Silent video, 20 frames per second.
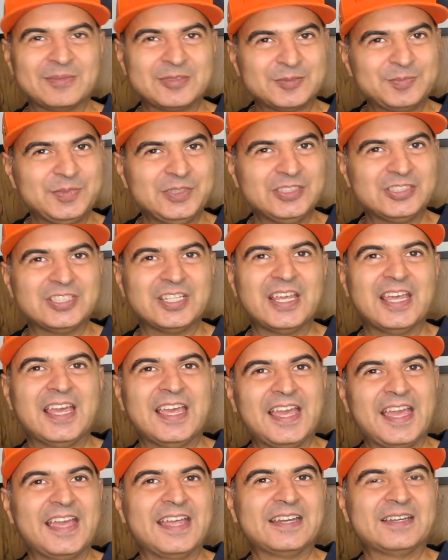speech
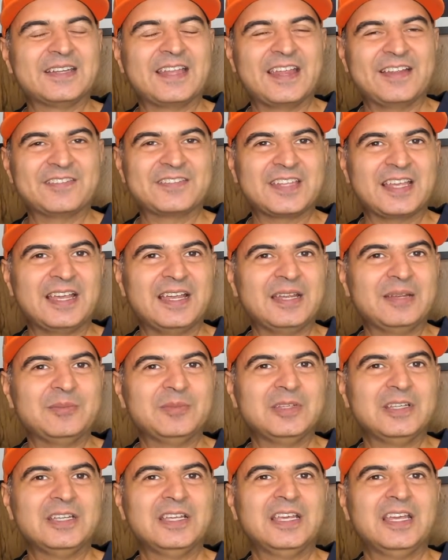at halftime,
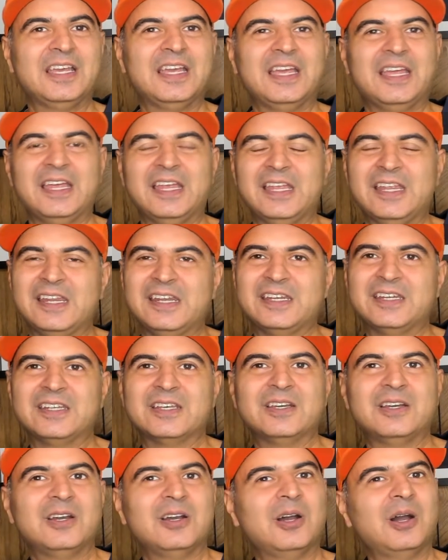and
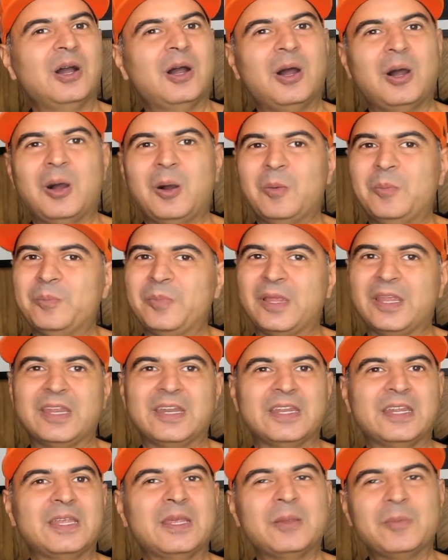
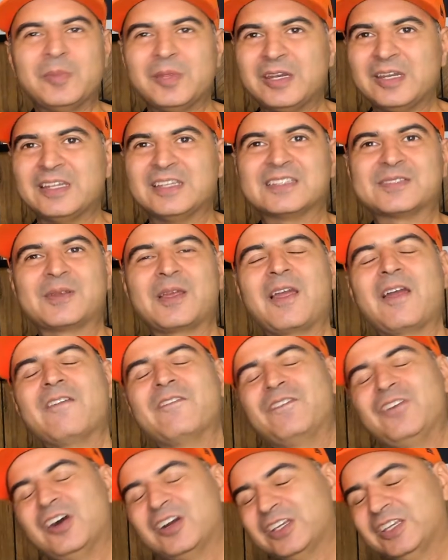him and his
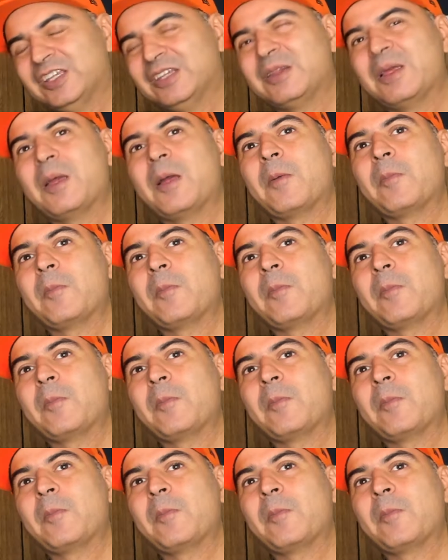fucking,